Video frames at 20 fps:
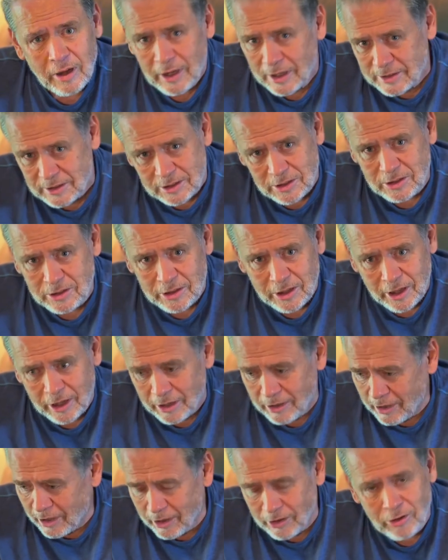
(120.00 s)
is a
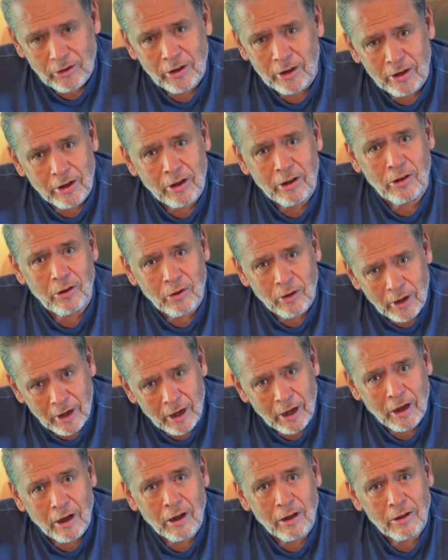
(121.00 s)
sin and you're going to go to
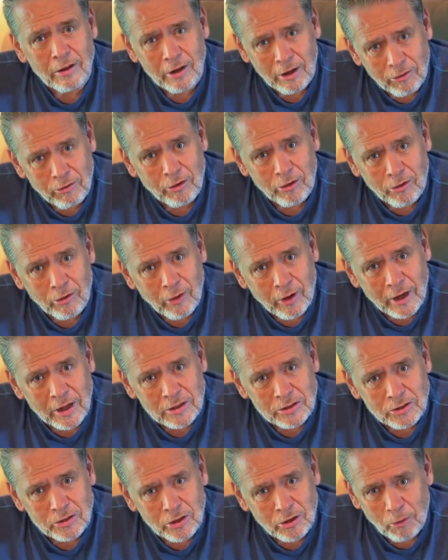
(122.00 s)
hell if you're
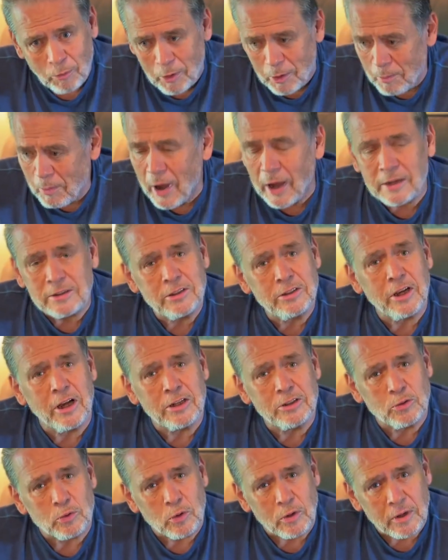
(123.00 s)
transgender. Being
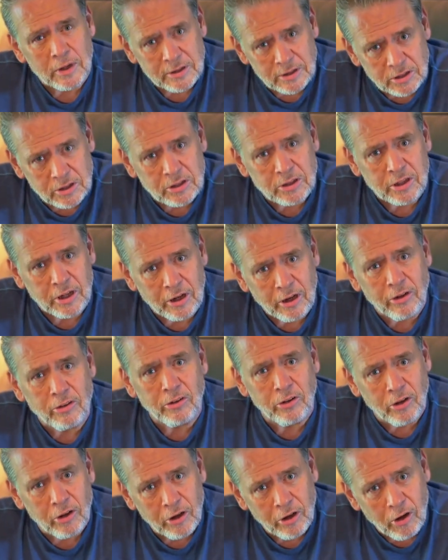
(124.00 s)
bisexual is a sin and you're
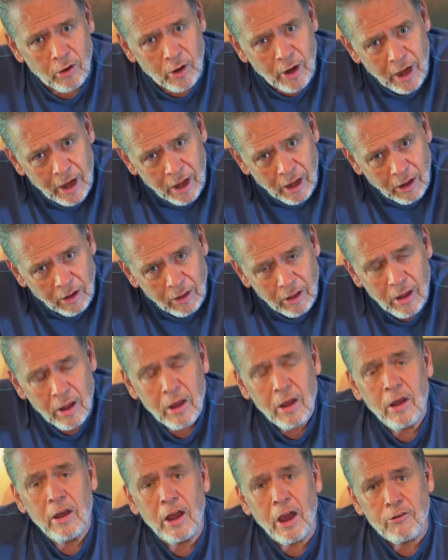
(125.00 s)
going to go to hell
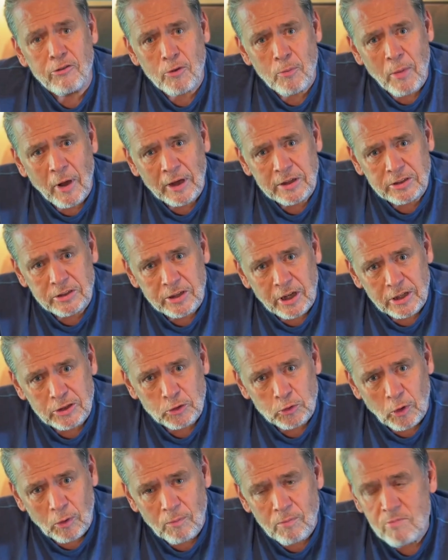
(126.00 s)
if you're
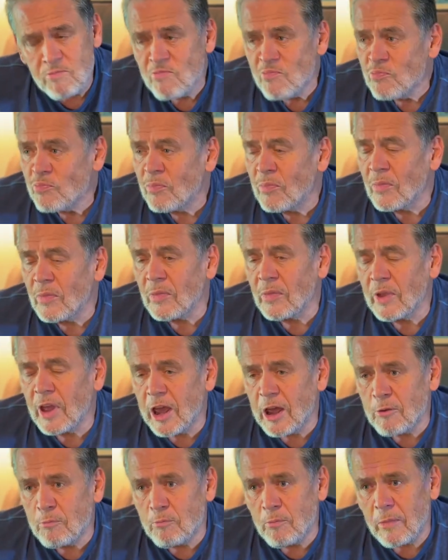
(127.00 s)
bisexual.
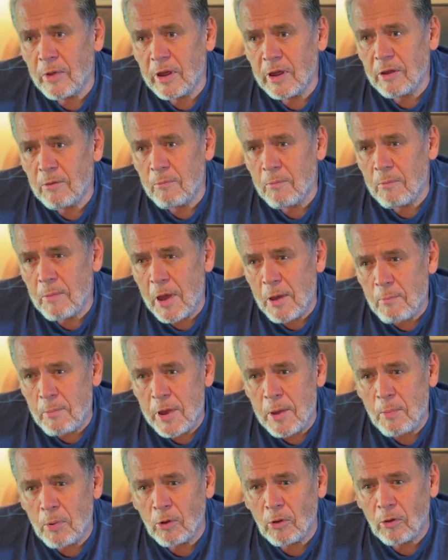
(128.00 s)
And and
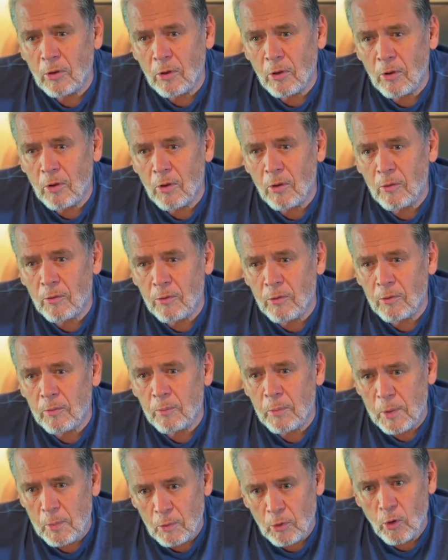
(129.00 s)
people
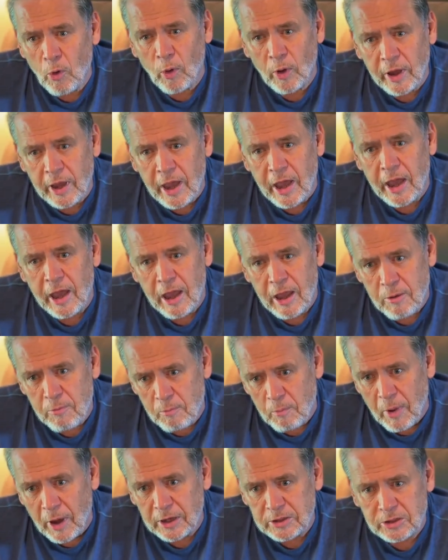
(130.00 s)
who are gay,
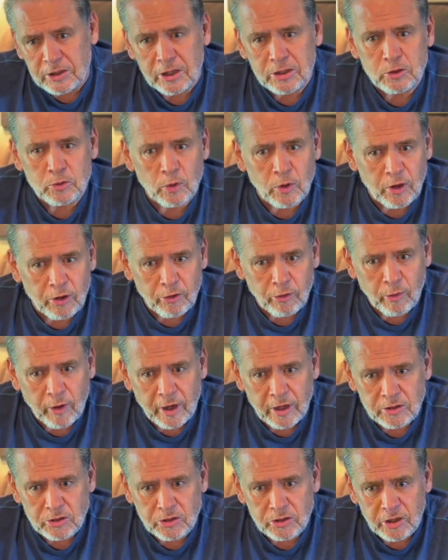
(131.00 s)
bisexual, and
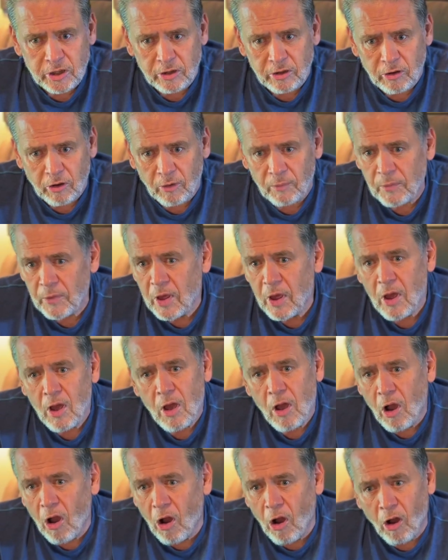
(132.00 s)
transgender
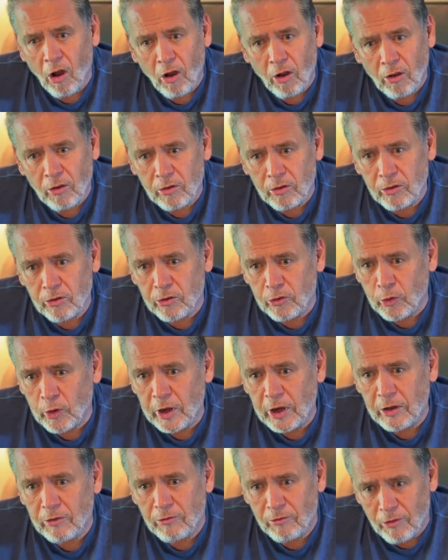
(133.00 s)
are
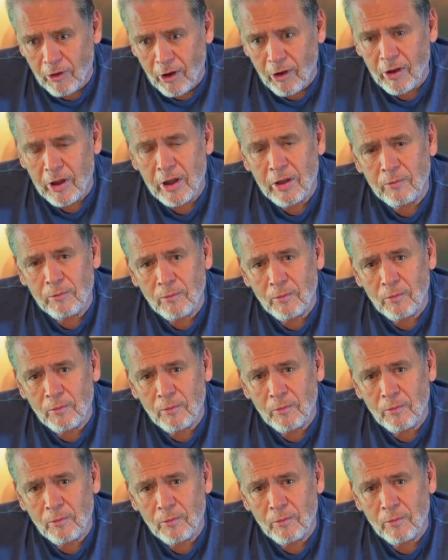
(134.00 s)
treated very,